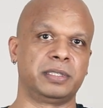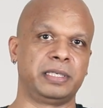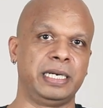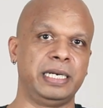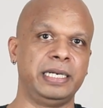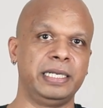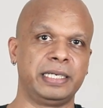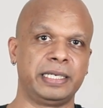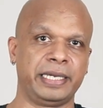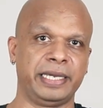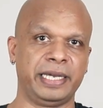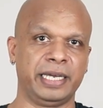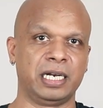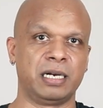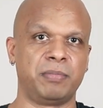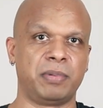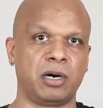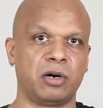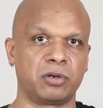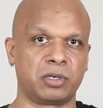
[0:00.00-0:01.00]
really care
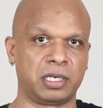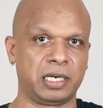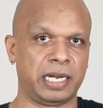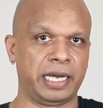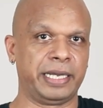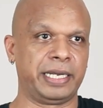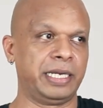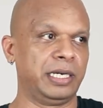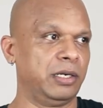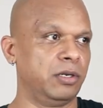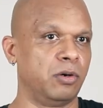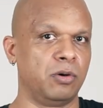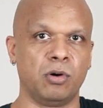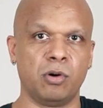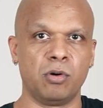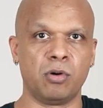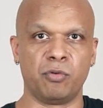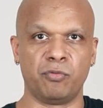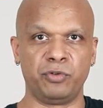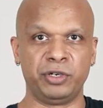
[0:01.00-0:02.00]
about, like, you know,
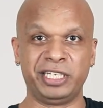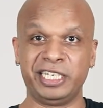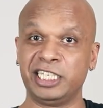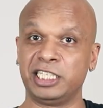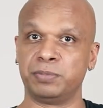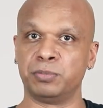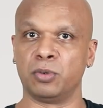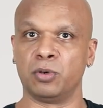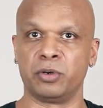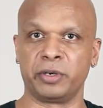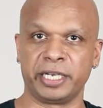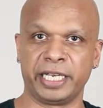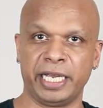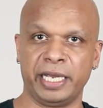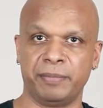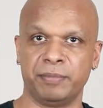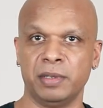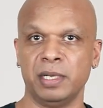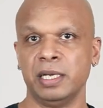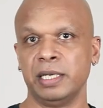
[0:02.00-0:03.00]
oh, we need more
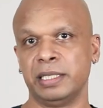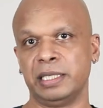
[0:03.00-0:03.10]
game.